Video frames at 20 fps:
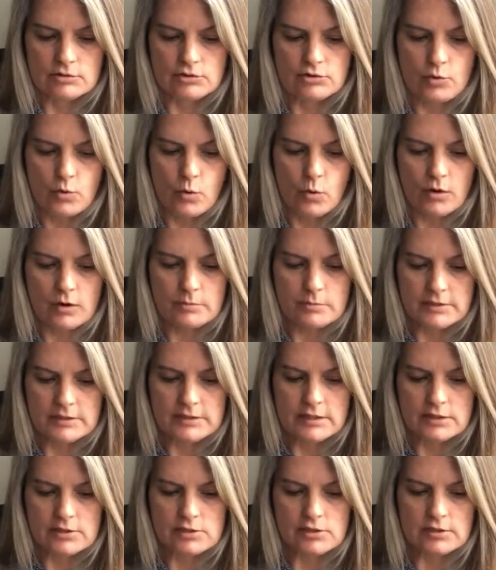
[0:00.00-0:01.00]
toward
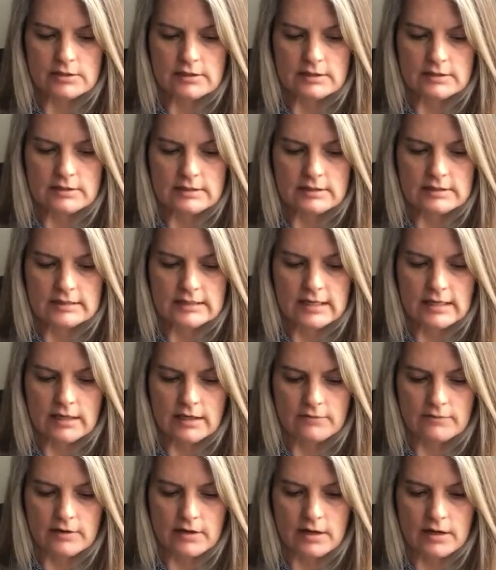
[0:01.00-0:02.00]
potentially this King
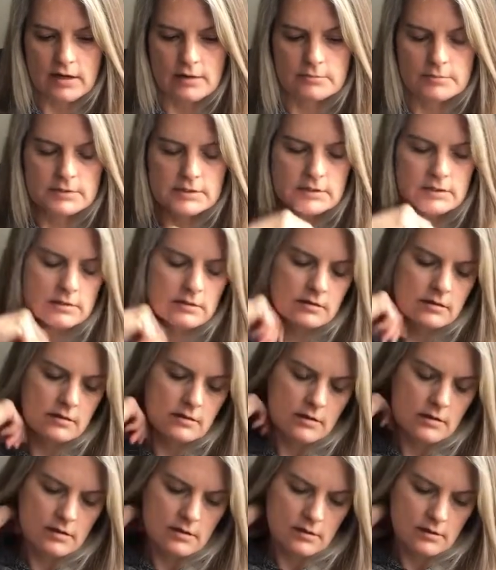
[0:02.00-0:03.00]
of Cups.
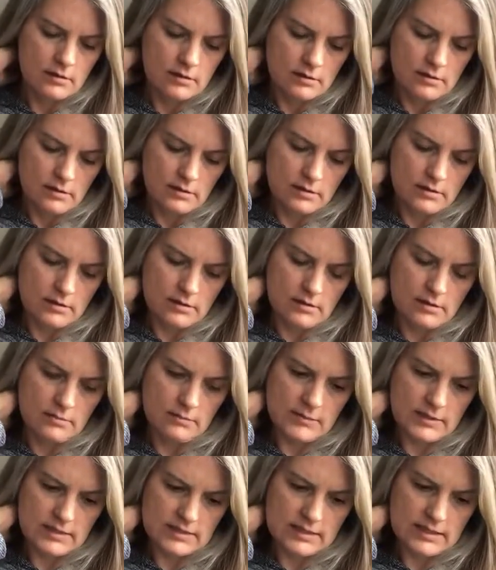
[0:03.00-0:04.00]

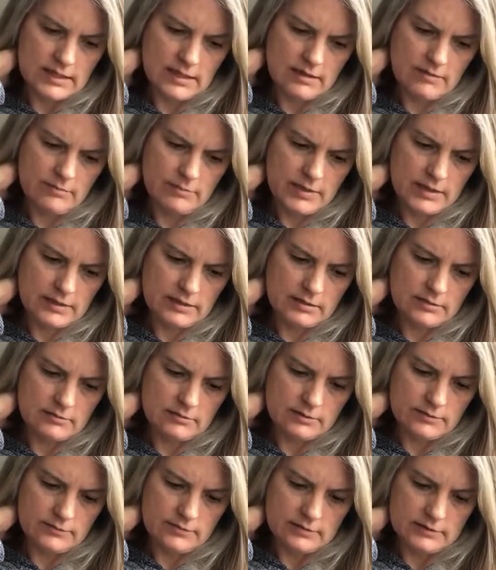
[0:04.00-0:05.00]
Um, this King of
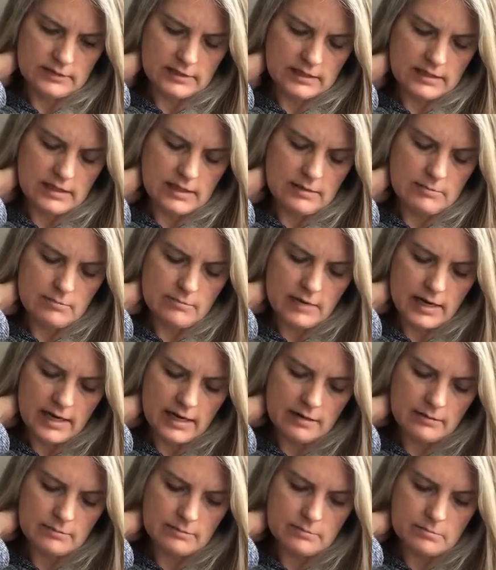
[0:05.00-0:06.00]
Pentacles feels like he
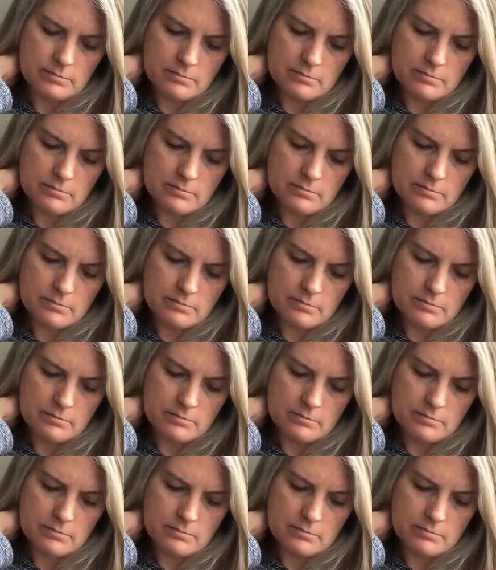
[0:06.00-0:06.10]
might